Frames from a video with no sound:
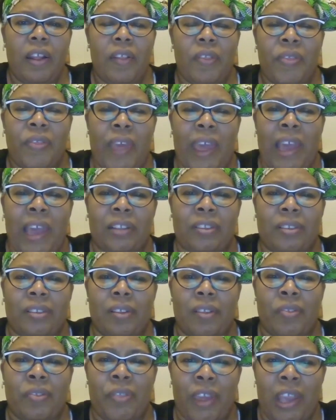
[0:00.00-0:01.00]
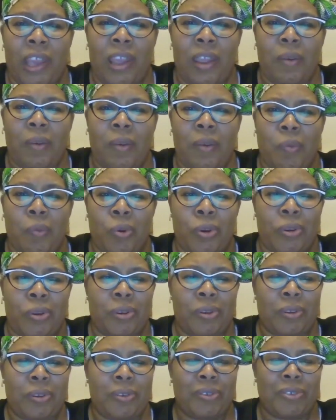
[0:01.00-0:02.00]
that they
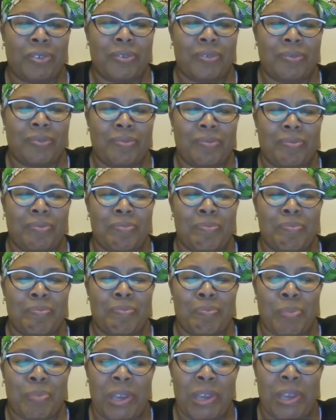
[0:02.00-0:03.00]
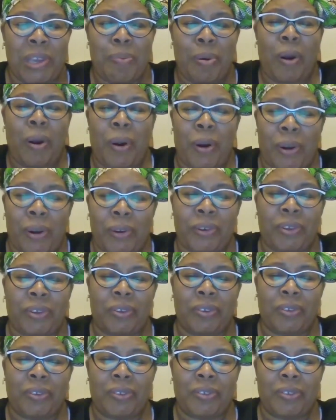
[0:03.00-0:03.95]
would be part